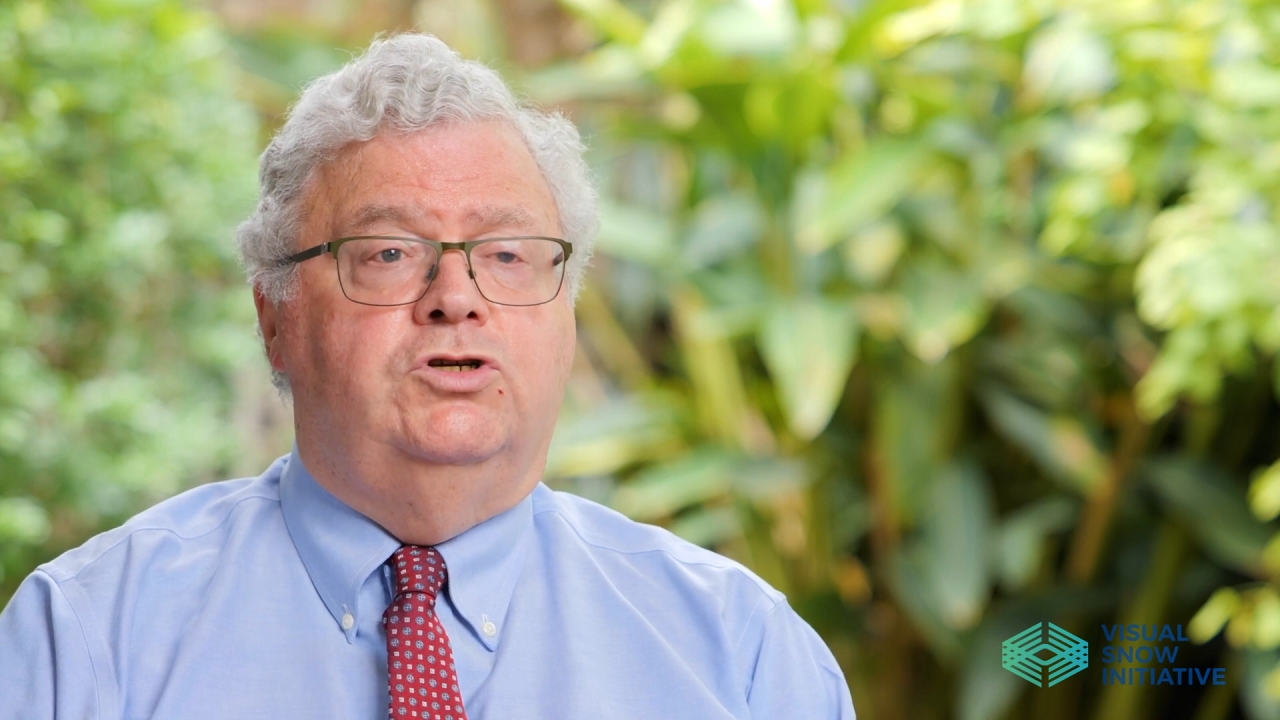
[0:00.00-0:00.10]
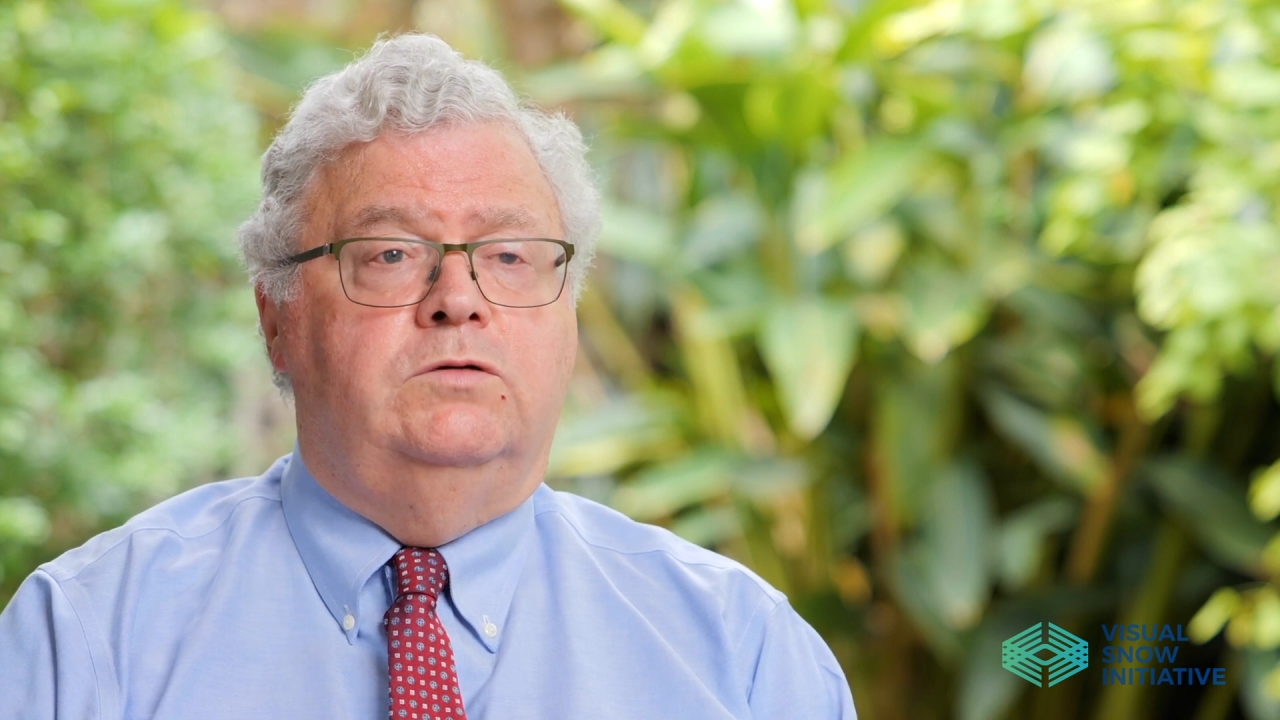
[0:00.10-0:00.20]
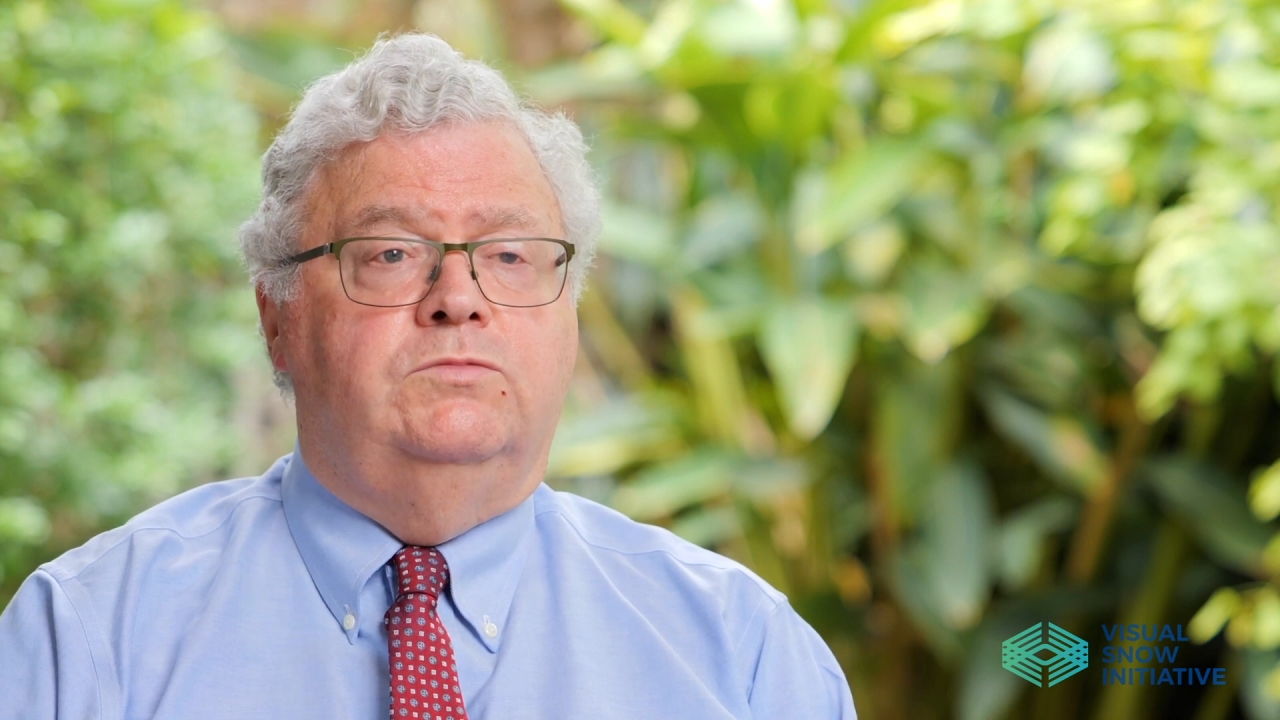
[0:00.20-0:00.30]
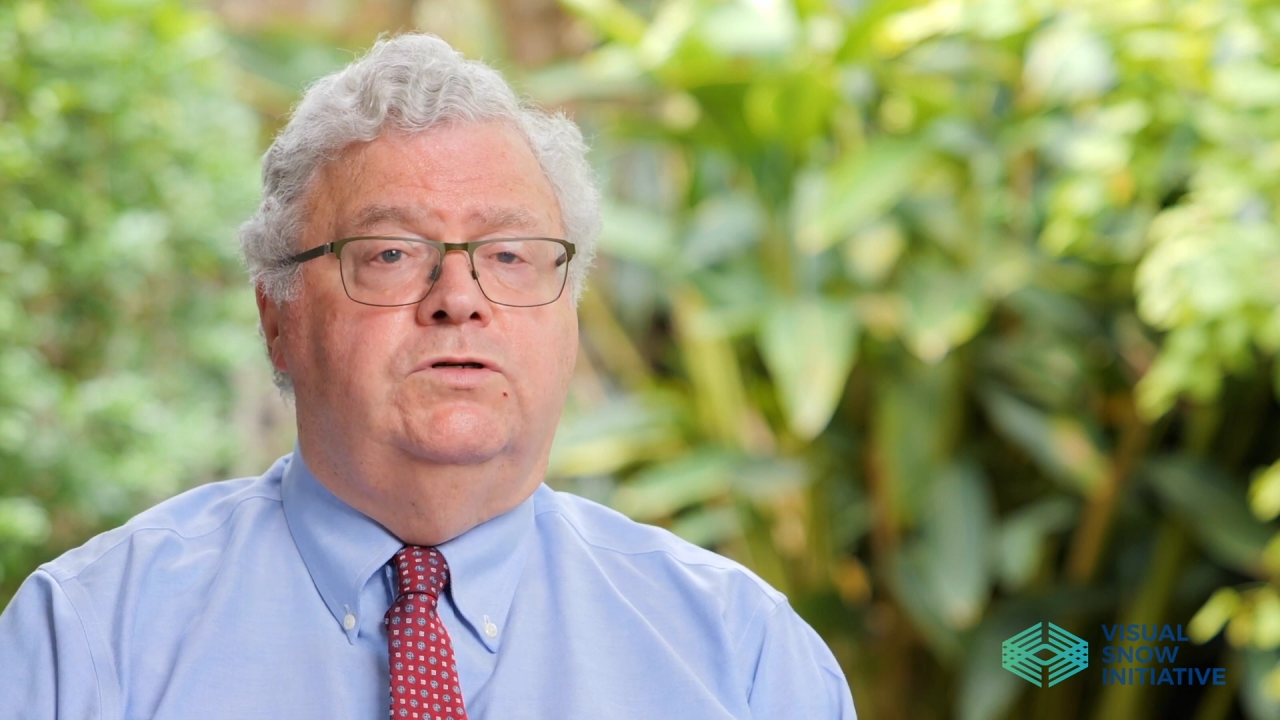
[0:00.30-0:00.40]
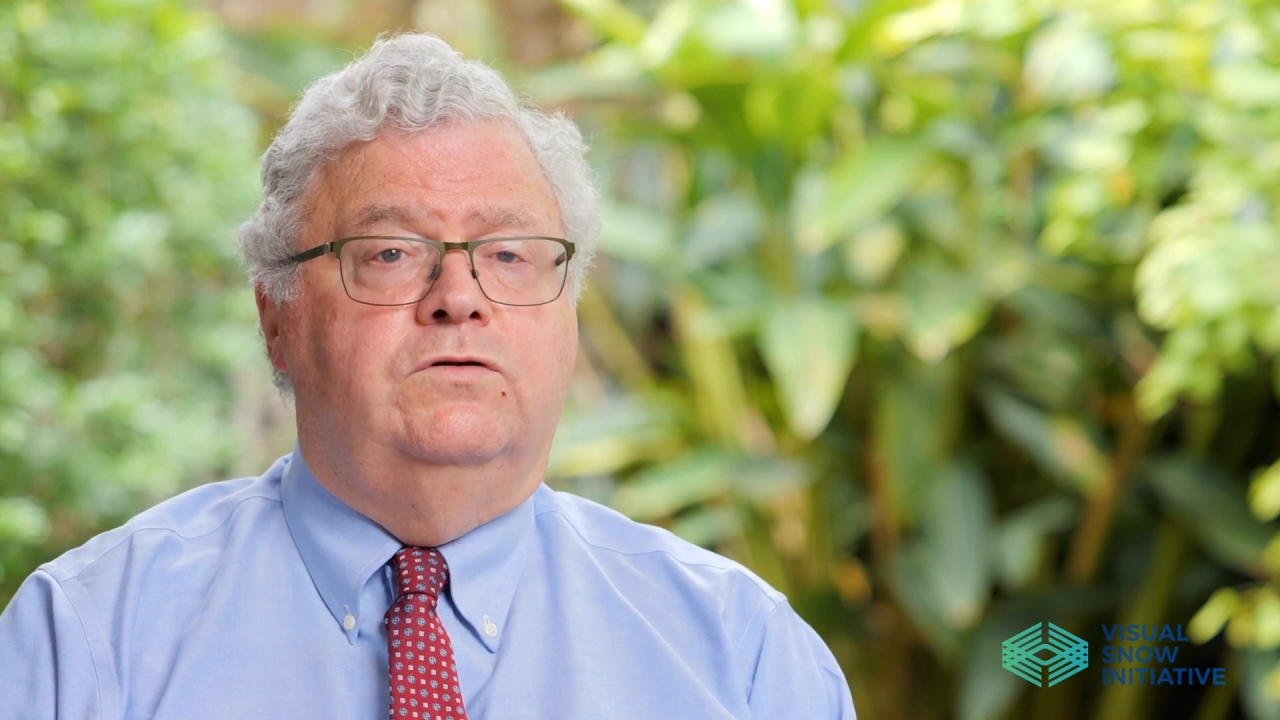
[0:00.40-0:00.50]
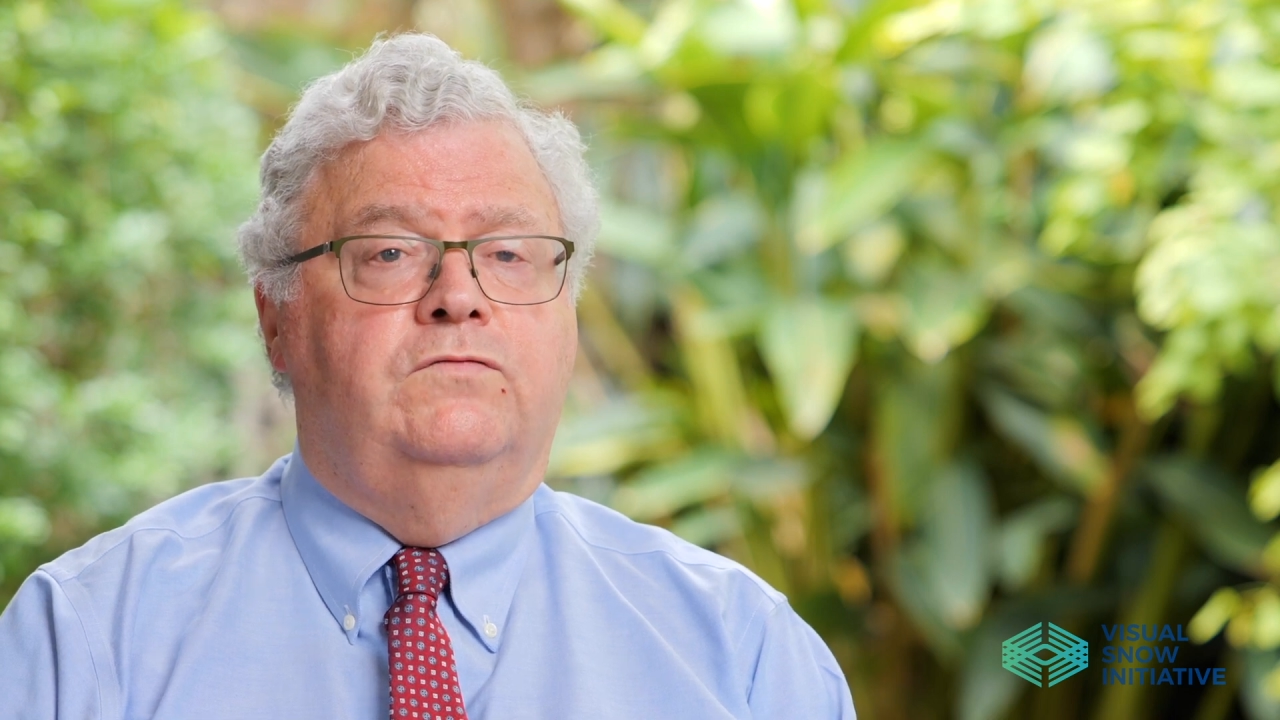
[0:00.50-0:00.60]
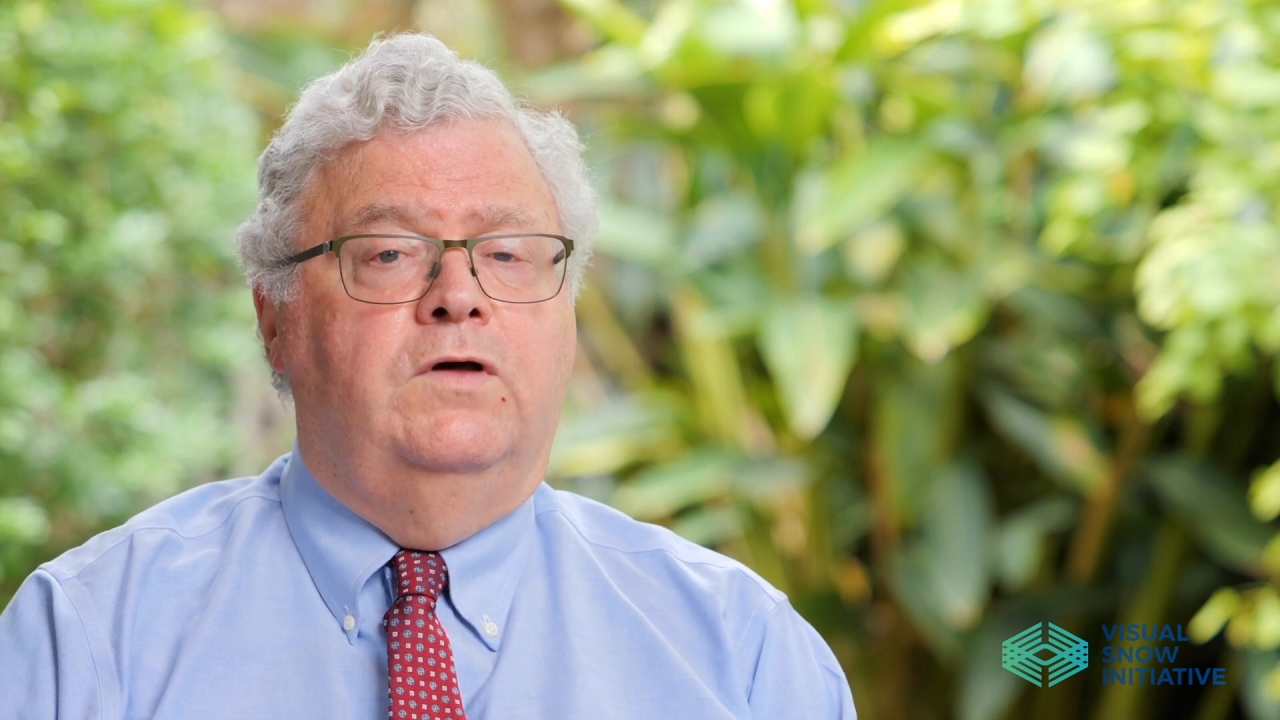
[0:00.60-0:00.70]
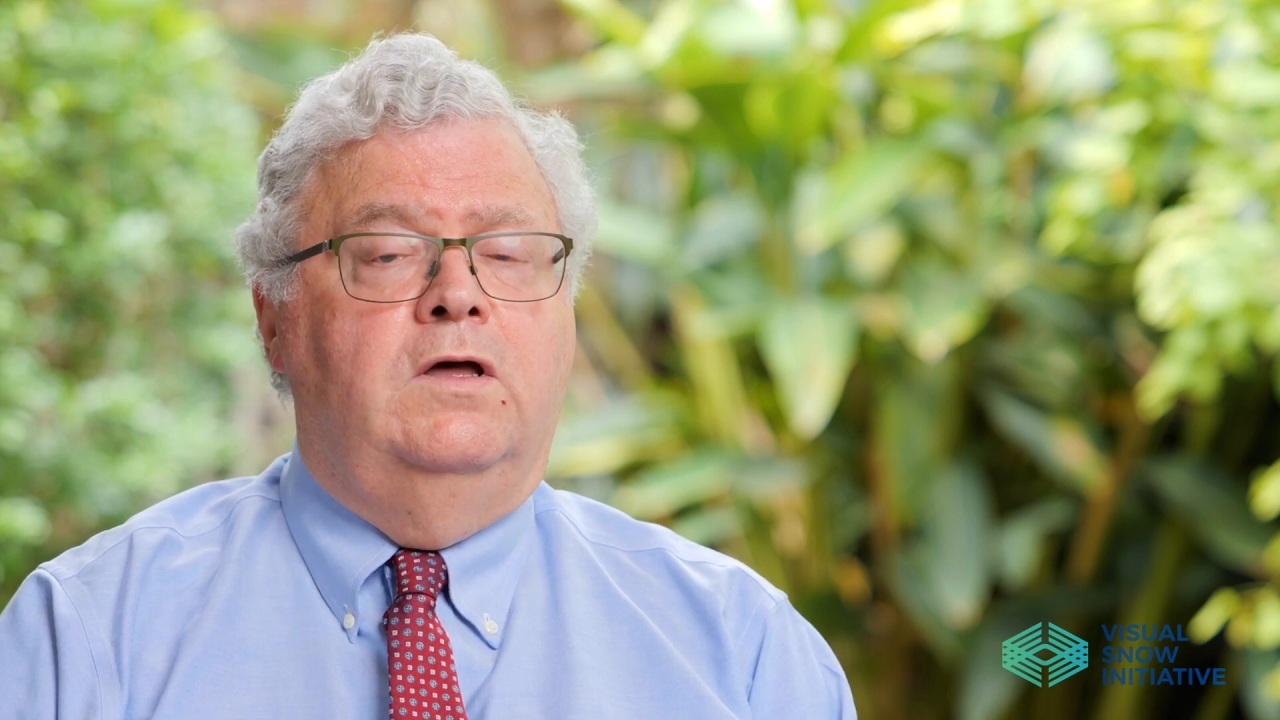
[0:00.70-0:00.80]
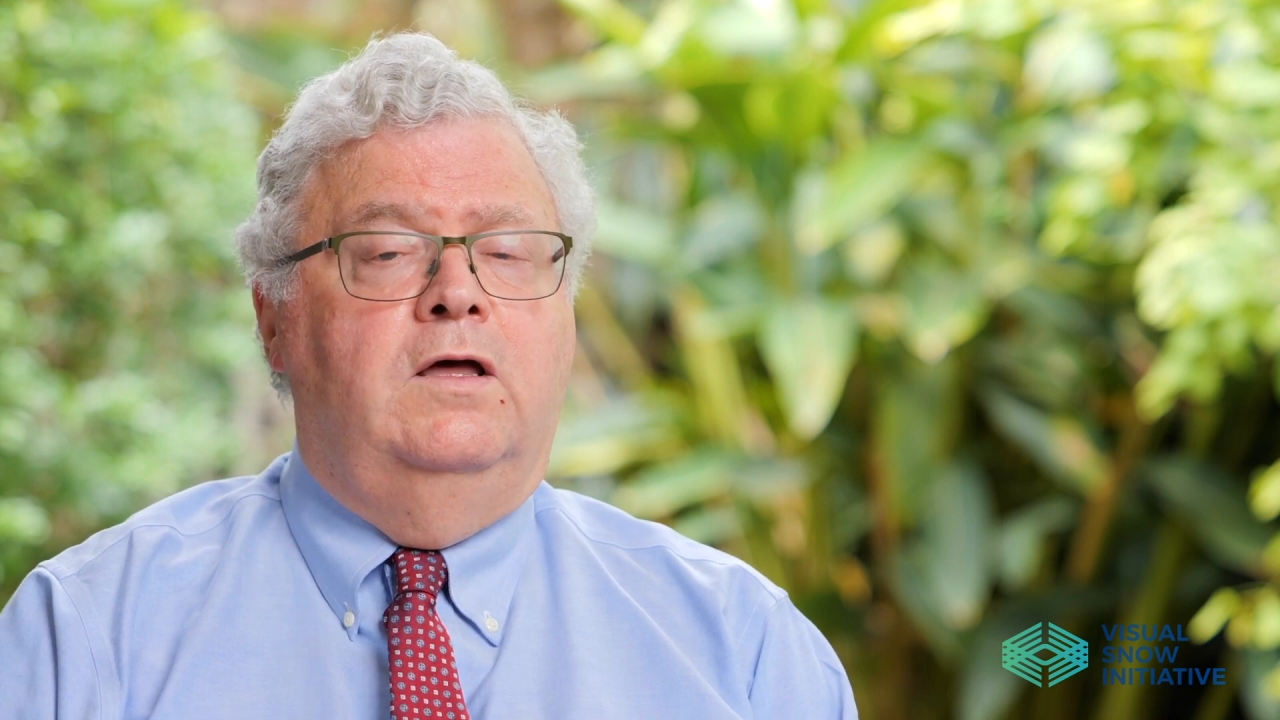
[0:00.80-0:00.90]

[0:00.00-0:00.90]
terms of